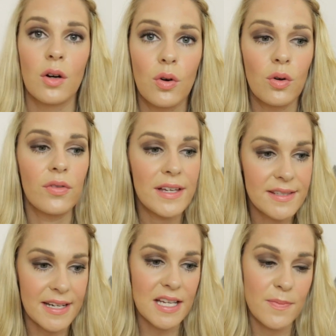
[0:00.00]
Or these
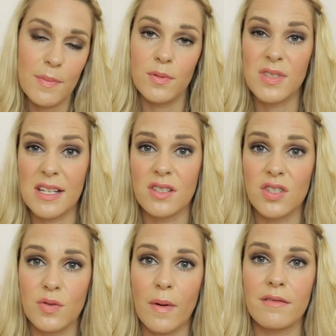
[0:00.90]
days people tend to
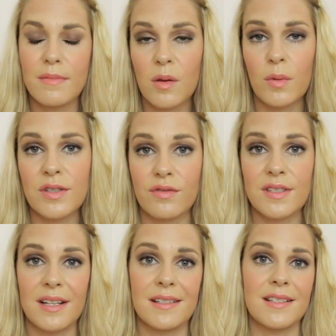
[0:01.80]
just wear them in the winter
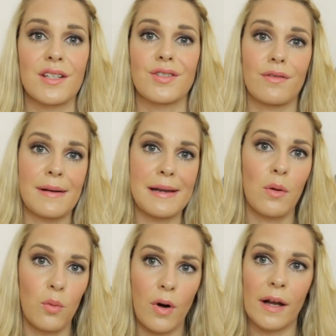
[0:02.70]
as an accessory.
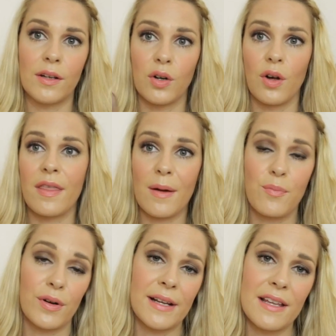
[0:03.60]
Why not? They're
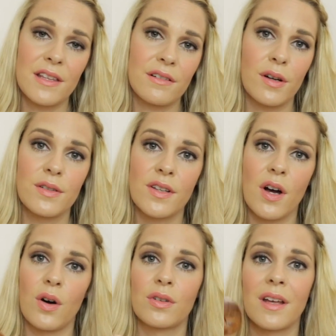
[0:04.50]
pretty, they're rose
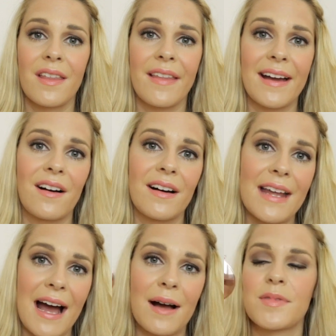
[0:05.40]
gold. They are an
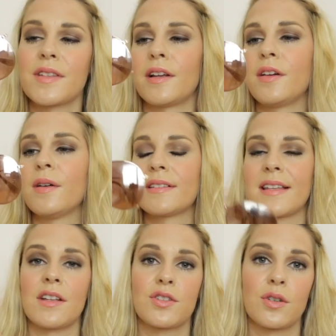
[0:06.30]
absolute
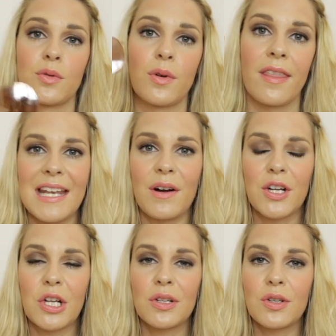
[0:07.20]
essential. Now I
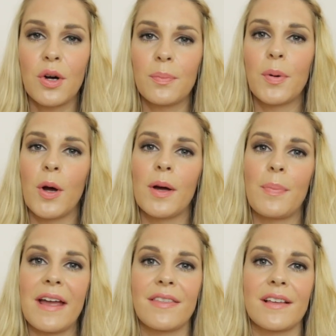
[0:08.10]
couldn't not put a
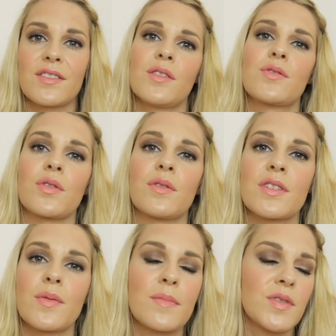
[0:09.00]
bathing suit or a
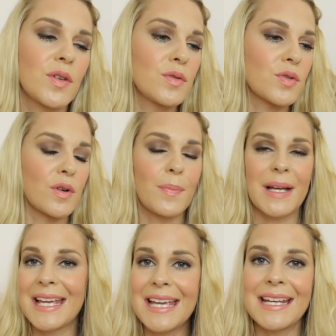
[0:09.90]
swimsuit or a
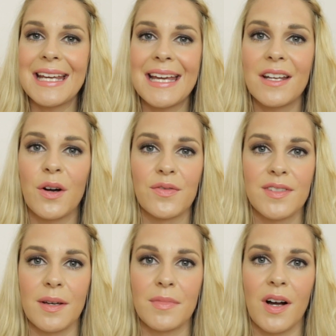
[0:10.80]
bikini in of
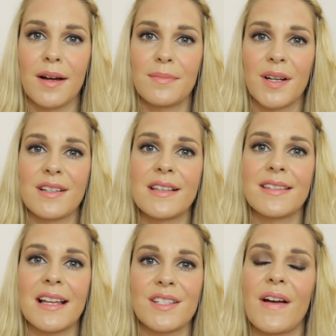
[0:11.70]
some kind,
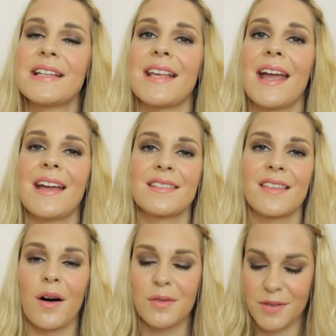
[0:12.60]
because let's face it, it is
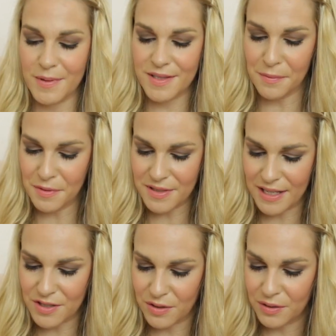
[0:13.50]
the ultimate summer
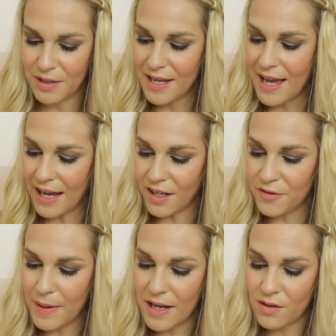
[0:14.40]
essential. And
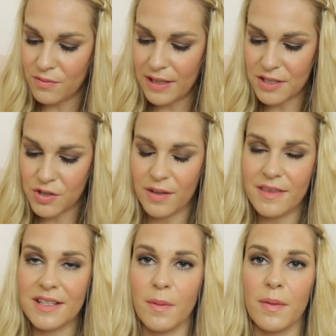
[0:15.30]
I've been really
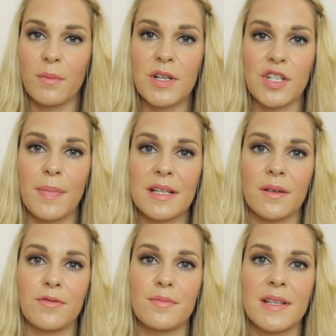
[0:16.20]
enjoying this one, which I picked
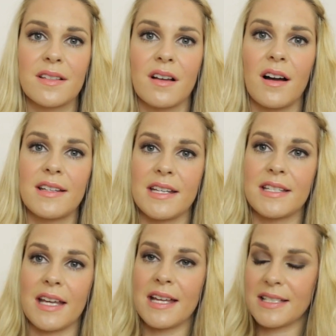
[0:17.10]
up from
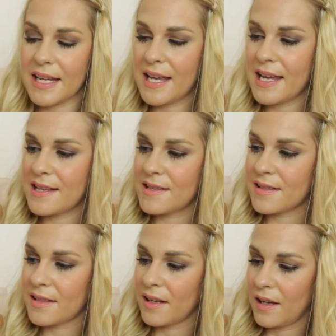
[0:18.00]
Missguided. It
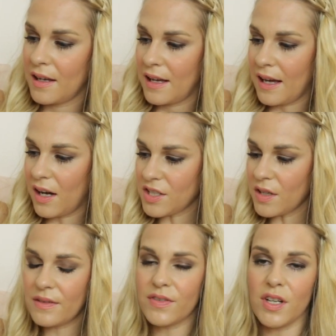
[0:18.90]
is, I
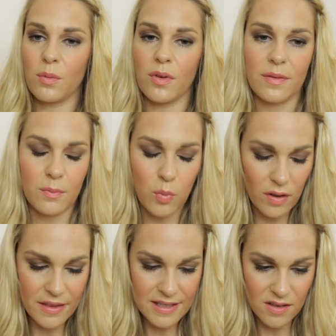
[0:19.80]
don't even know what
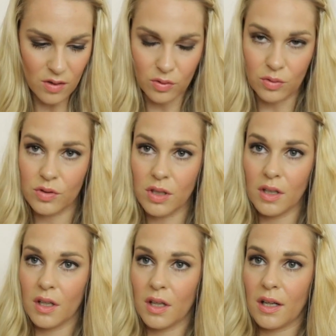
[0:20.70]
are these called.
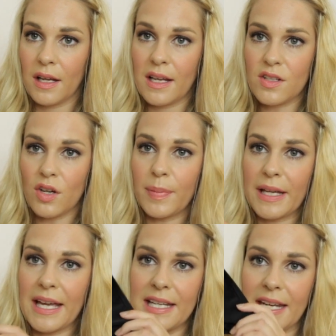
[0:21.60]
It's not a
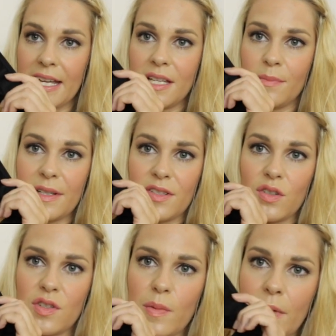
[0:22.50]
bikini, but it's
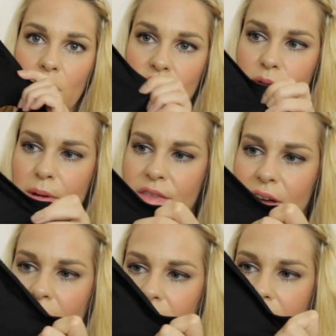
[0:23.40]
not a swimming costume
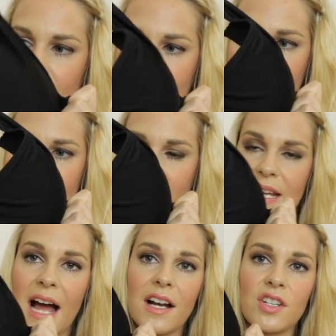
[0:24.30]
either, because it's
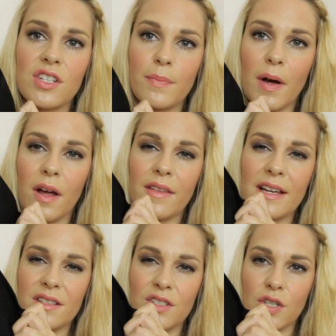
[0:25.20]
attached, but
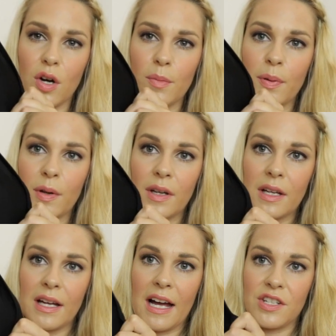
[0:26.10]
here's the top.
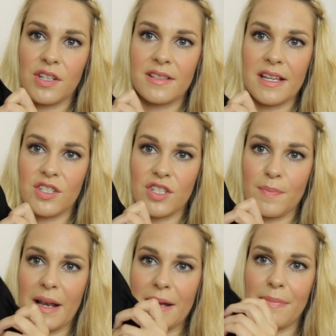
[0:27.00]
As you can see, it's
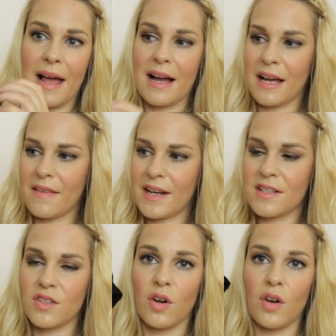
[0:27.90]
just plain black, and then
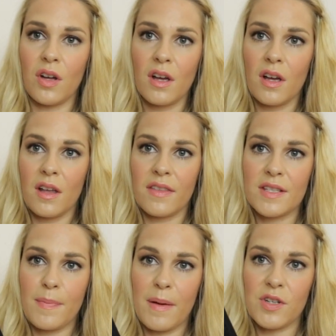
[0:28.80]
it's got
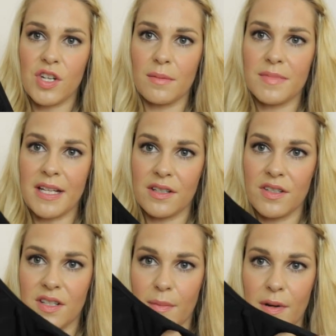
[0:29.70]
this bit which comes down your
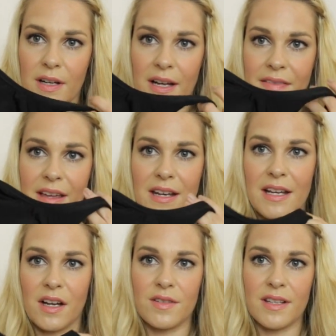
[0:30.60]
stomach, and then
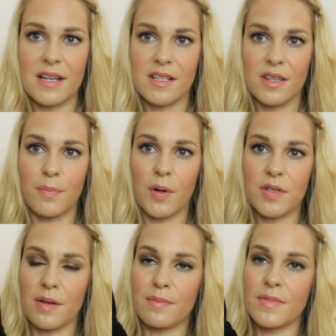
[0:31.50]
it goes into the
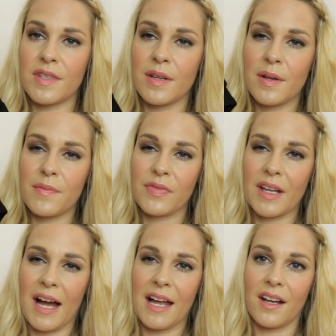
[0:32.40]
bottoms.
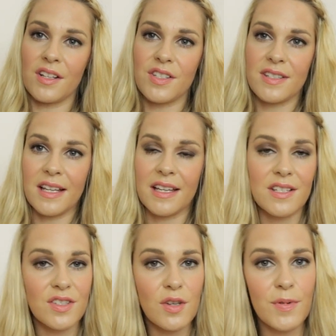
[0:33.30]
And I just think
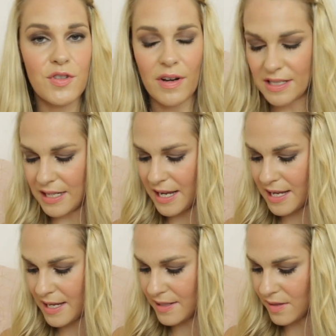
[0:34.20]
it's super
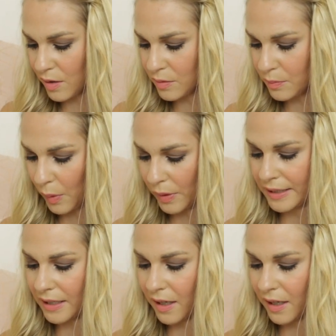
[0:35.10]
trendy, it's on point.